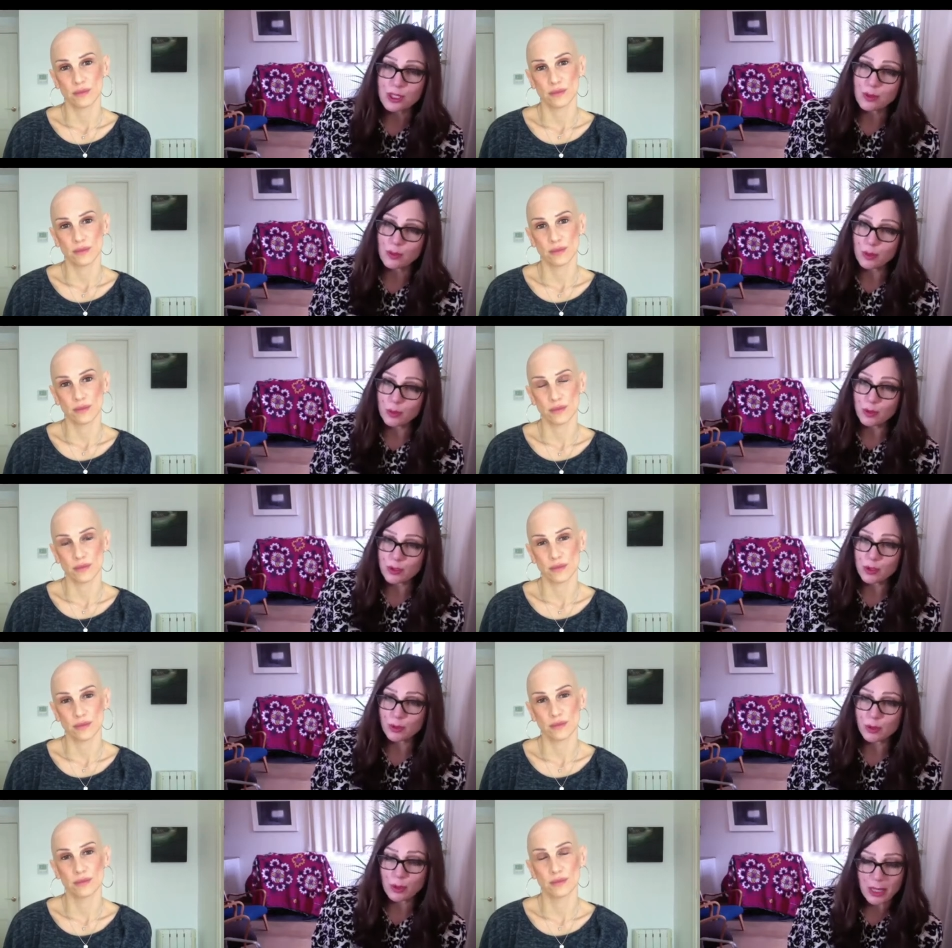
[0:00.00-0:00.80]
Speaker 1: So we
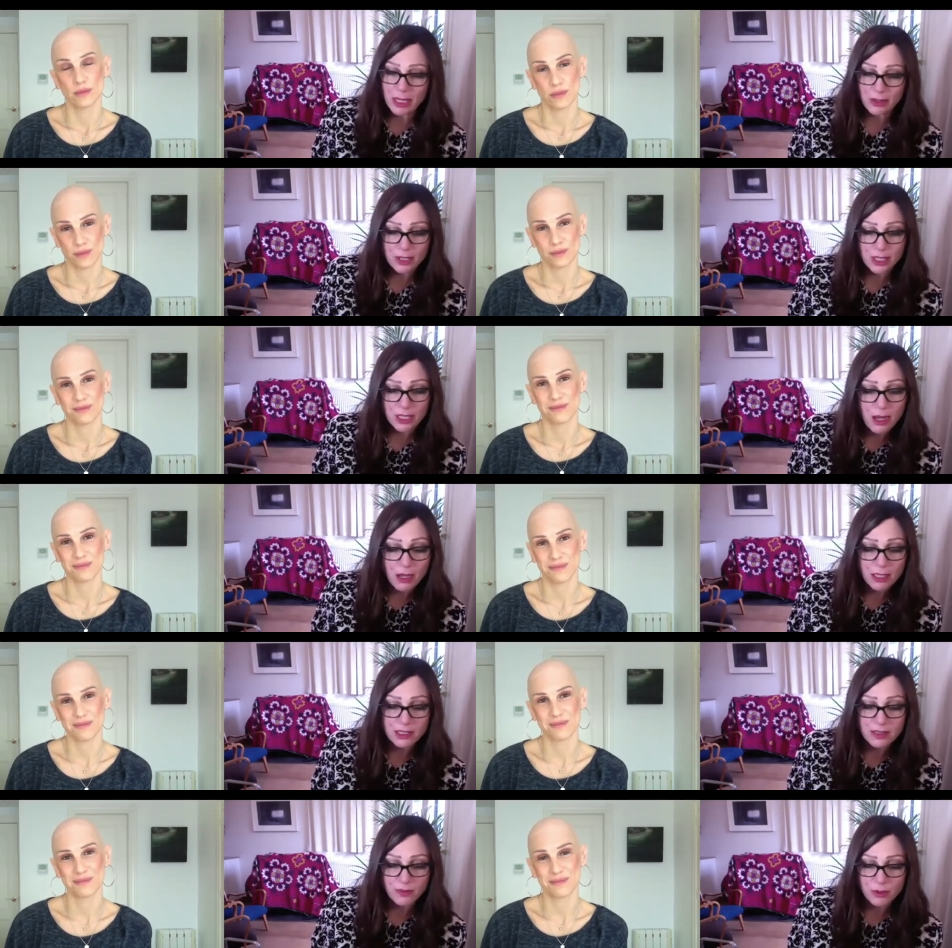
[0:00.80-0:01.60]
will talk about the
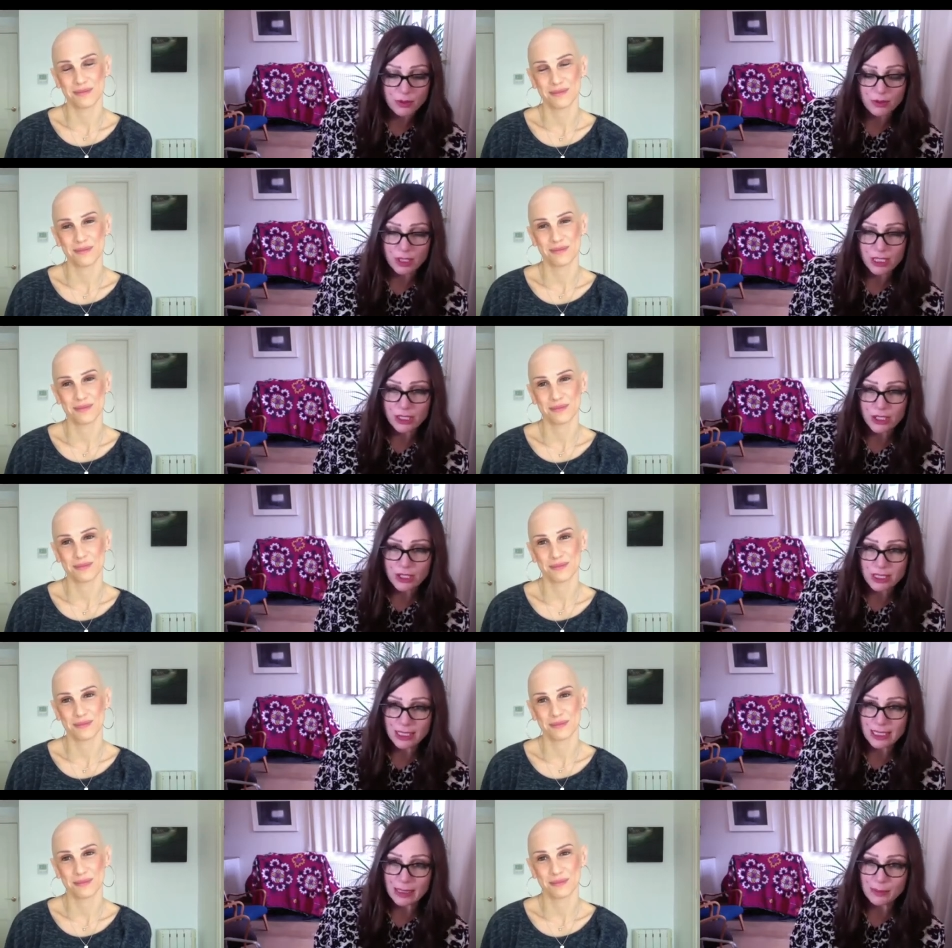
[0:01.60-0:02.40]
kinds of
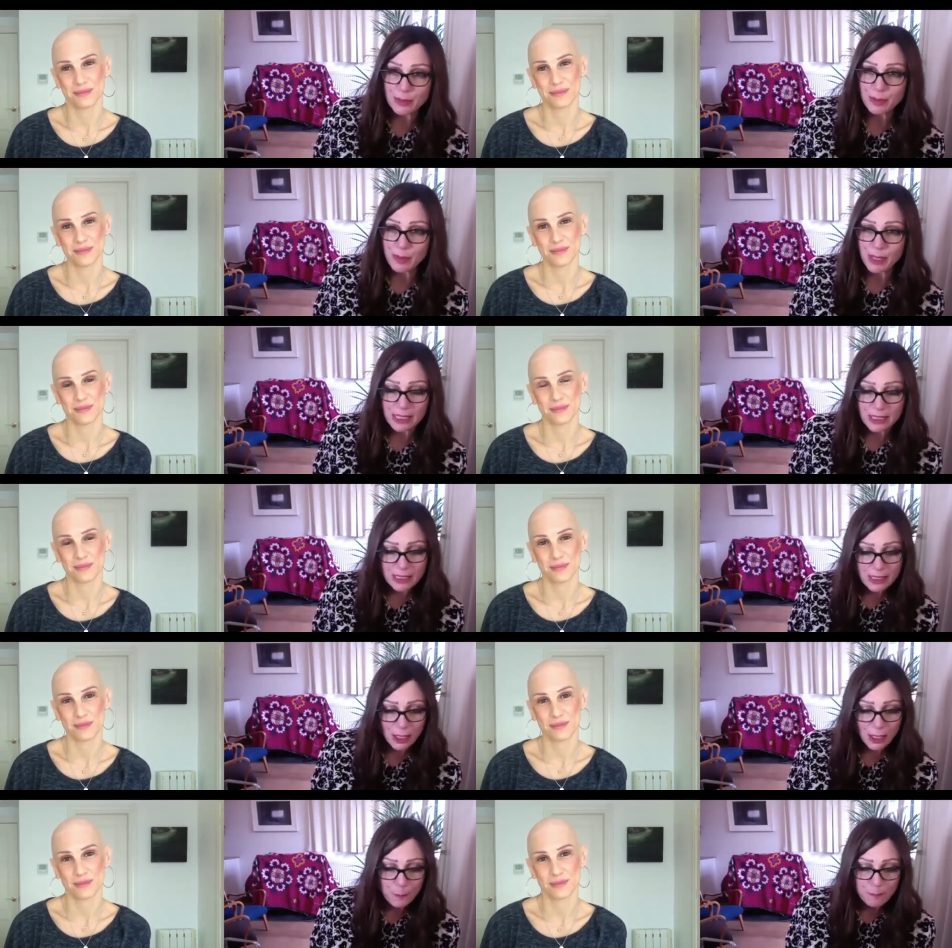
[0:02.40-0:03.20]
alterations that can be made.
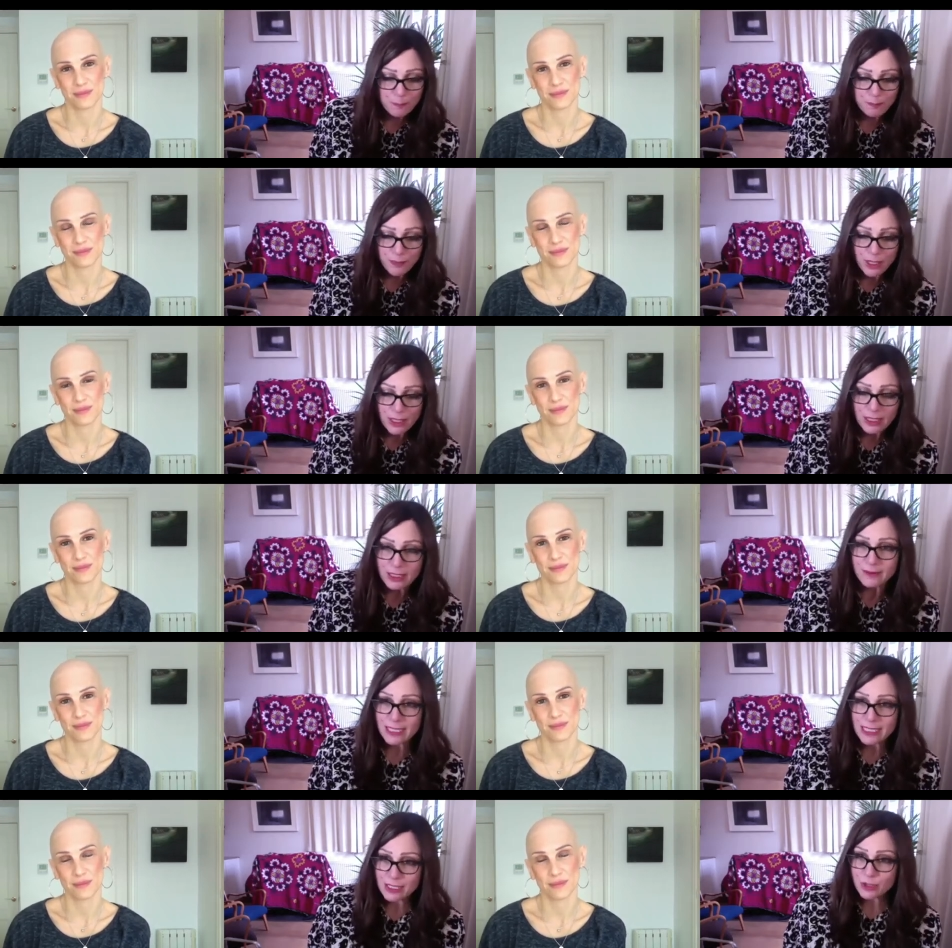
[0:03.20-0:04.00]
So
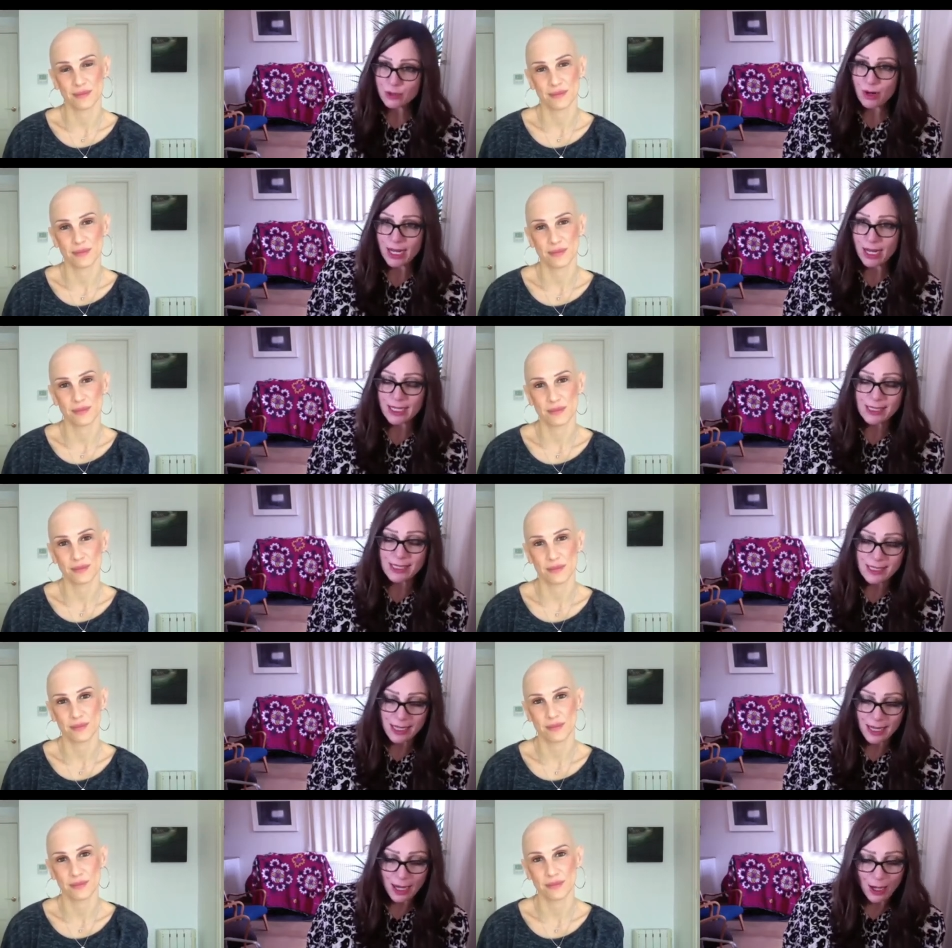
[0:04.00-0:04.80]
that's great.
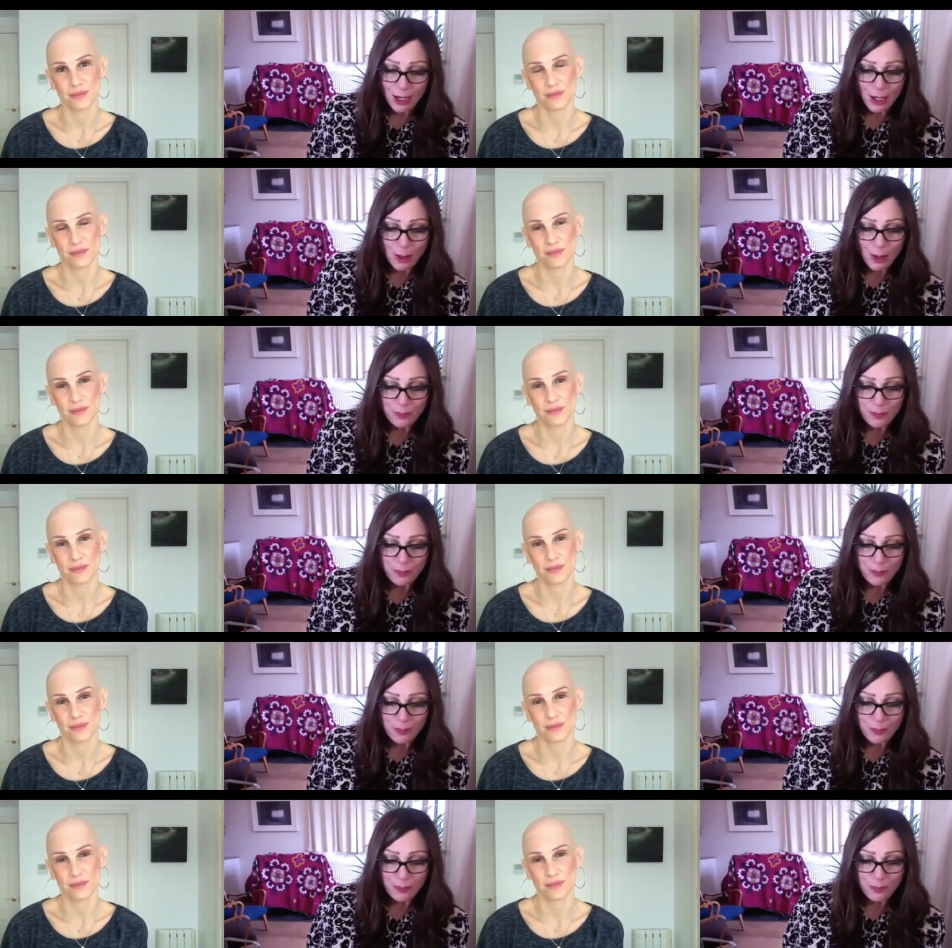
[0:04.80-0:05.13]
Um,